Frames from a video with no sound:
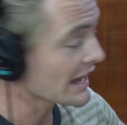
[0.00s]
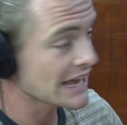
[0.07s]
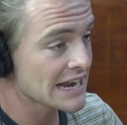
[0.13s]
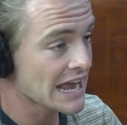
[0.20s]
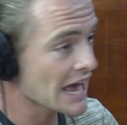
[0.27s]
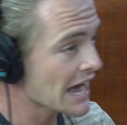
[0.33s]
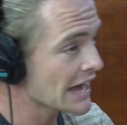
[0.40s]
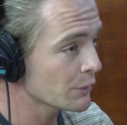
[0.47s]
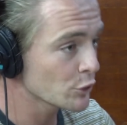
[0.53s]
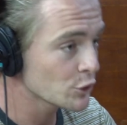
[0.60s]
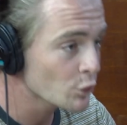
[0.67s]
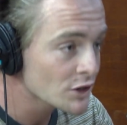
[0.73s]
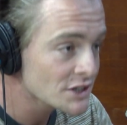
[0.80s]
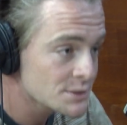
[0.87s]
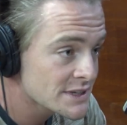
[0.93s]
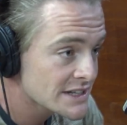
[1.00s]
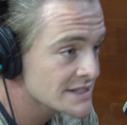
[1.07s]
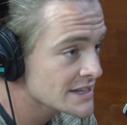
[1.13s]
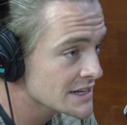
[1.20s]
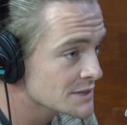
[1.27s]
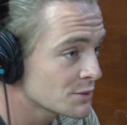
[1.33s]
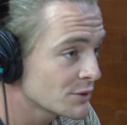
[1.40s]
you want it to be
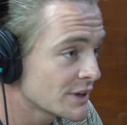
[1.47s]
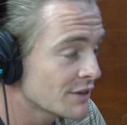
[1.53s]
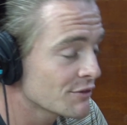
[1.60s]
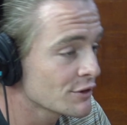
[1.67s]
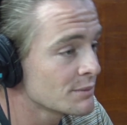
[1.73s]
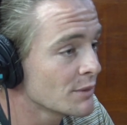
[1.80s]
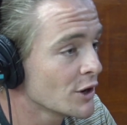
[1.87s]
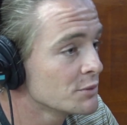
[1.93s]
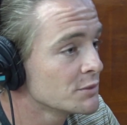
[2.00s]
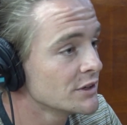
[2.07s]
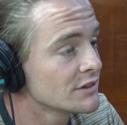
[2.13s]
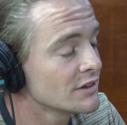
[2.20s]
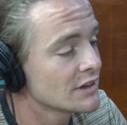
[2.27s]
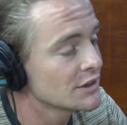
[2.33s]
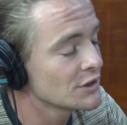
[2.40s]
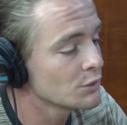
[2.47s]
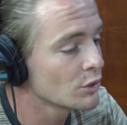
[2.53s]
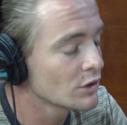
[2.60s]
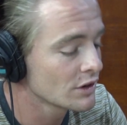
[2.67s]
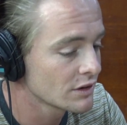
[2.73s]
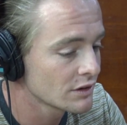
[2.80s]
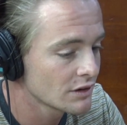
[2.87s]
accessible in every moment, and you
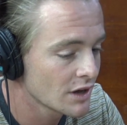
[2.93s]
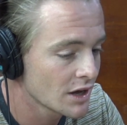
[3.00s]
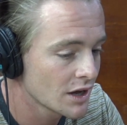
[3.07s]
want it,